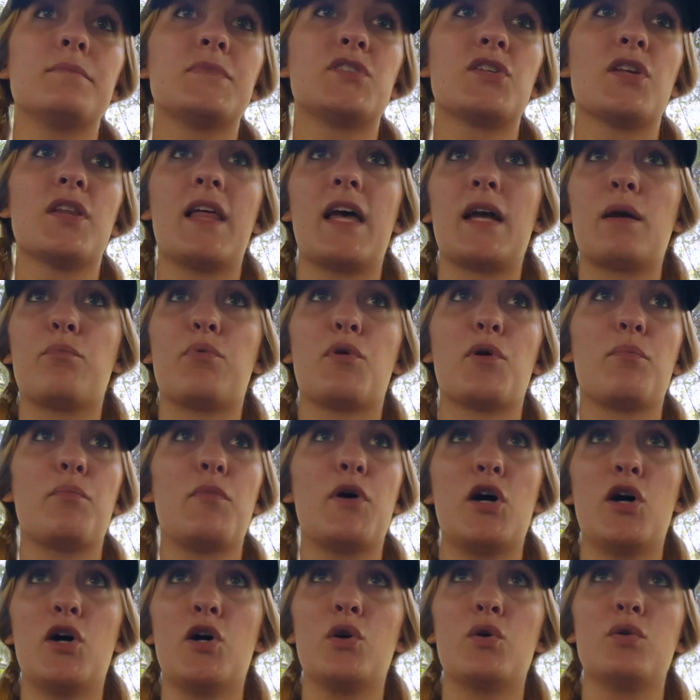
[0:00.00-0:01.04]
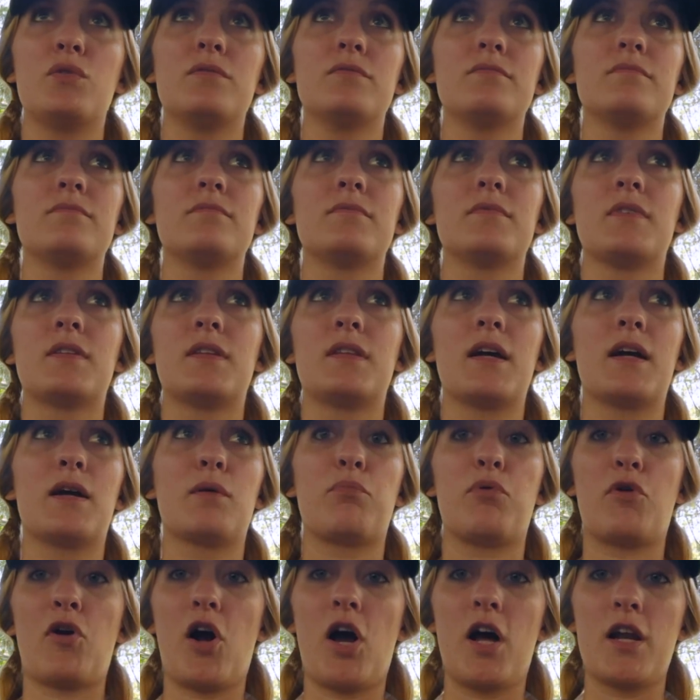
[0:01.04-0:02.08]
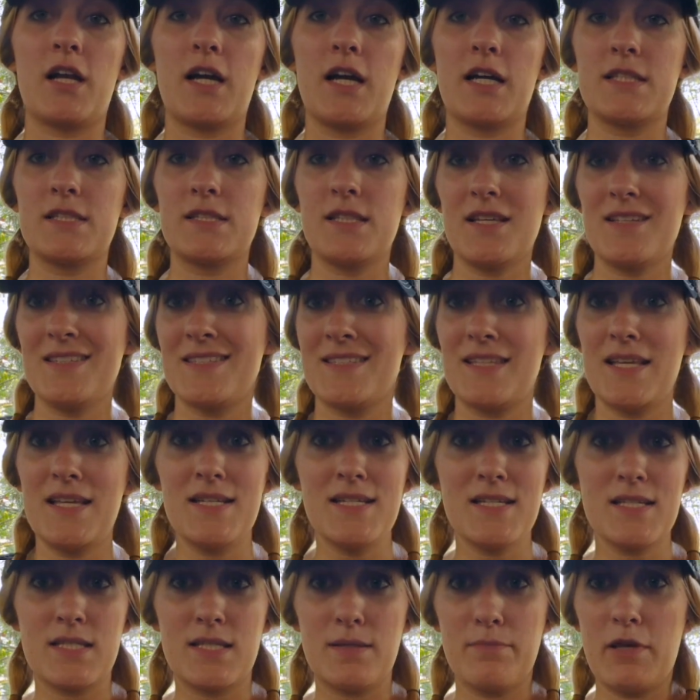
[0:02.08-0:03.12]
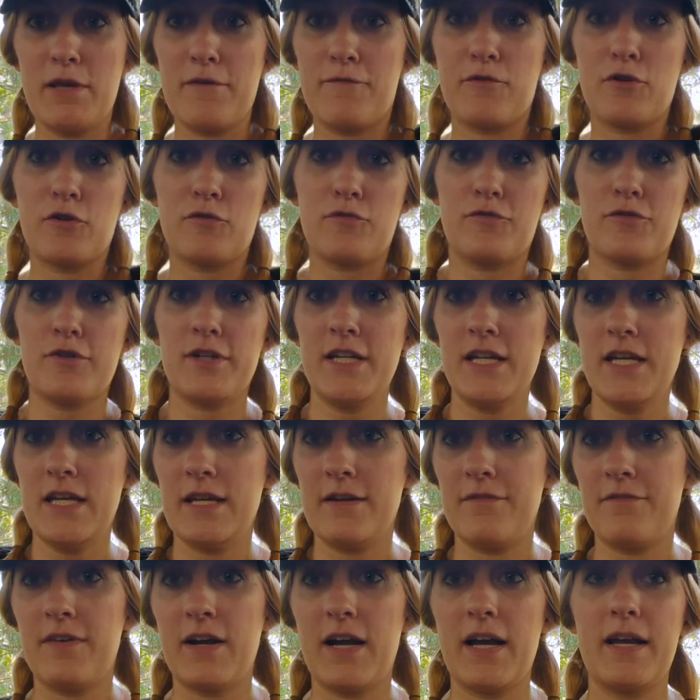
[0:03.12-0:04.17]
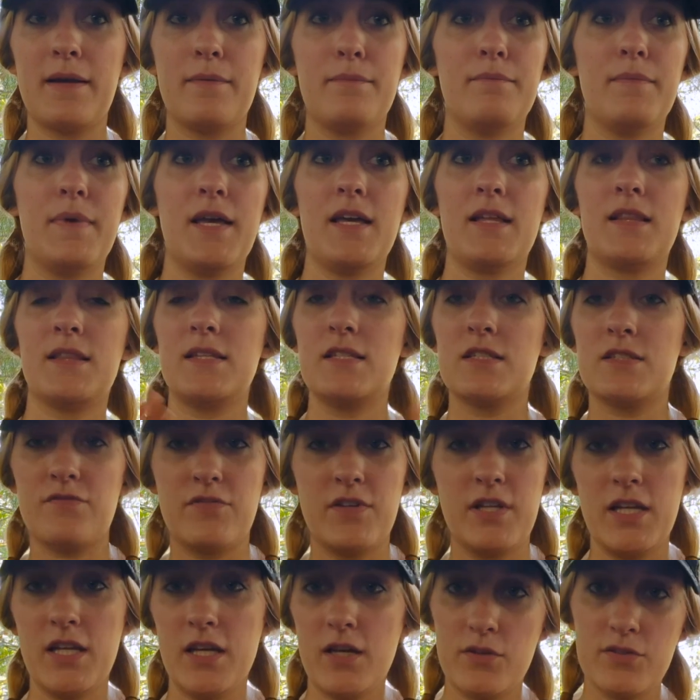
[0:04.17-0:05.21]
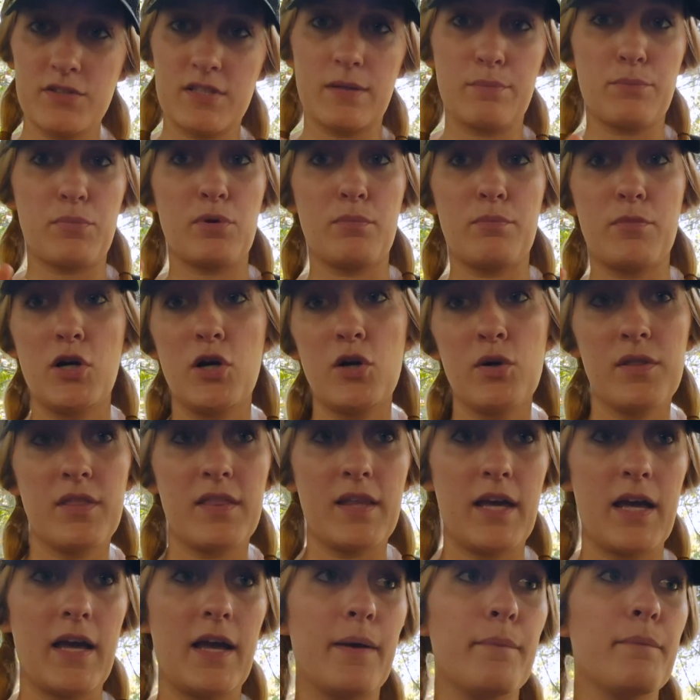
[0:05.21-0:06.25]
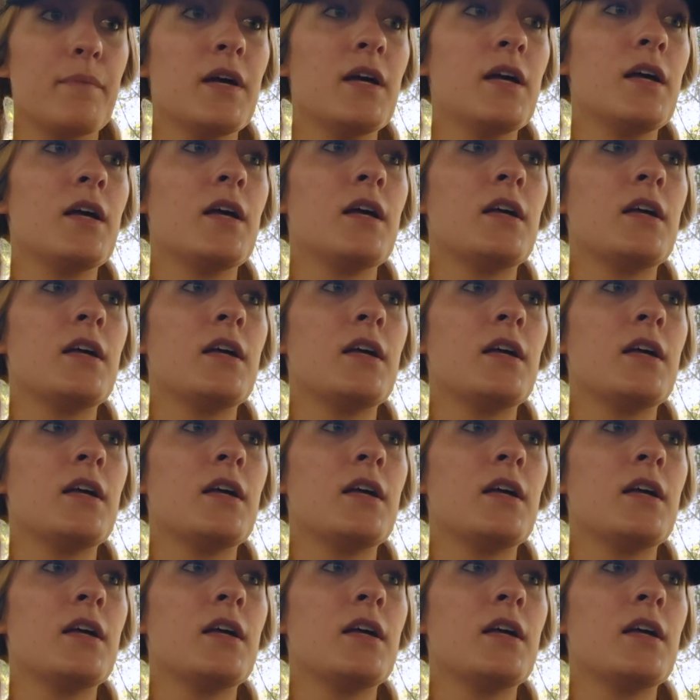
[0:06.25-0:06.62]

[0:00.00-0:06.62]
to like promote their product. They'll send it to me for free if I make these videos and promote them.